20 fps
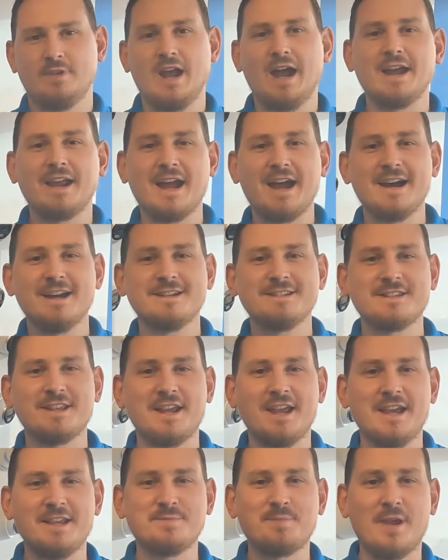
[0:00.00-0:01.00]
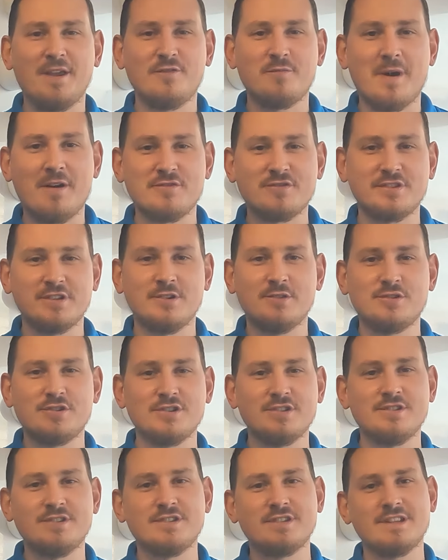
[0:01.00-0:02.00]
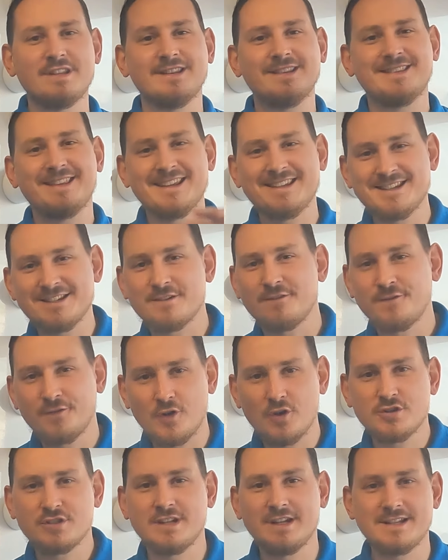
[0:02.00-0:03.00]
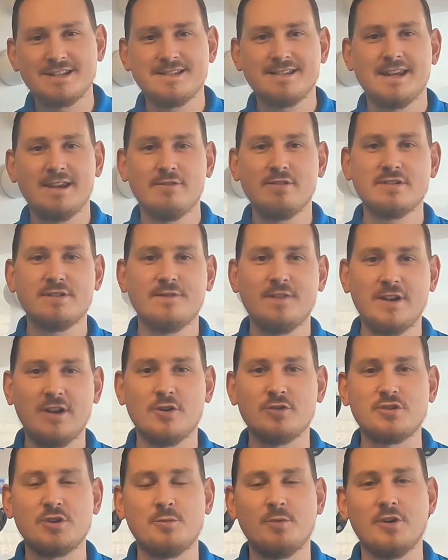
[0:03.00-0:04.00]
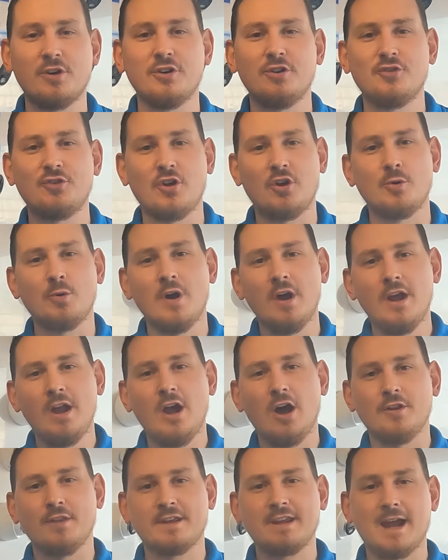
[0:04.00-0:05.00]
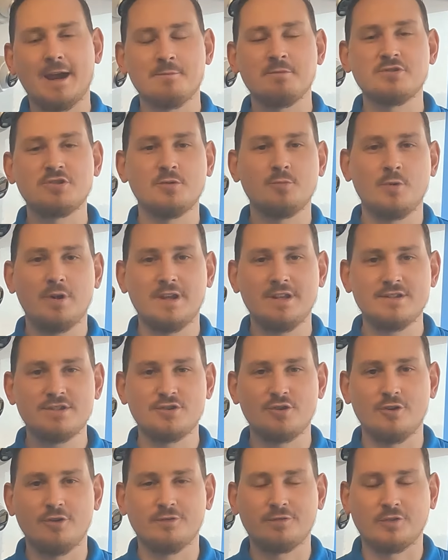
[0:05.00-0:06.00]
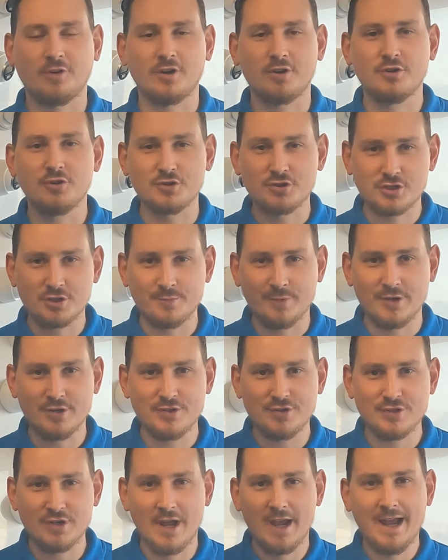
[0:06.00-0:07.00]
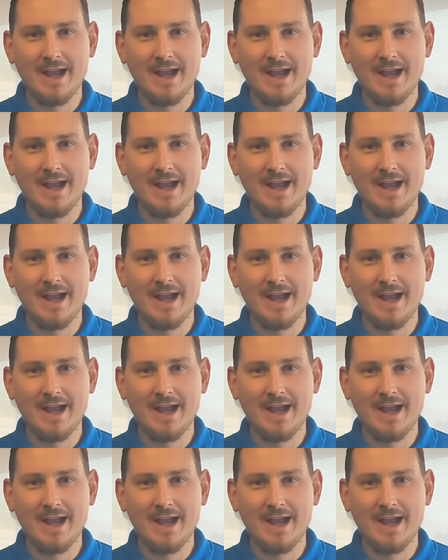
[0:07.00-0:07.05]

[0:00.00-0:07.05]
Hi guys, it's Pete from Hikvision Solutions. This is a first in a series of videos that we're going to do on the cameras that we install for our customers,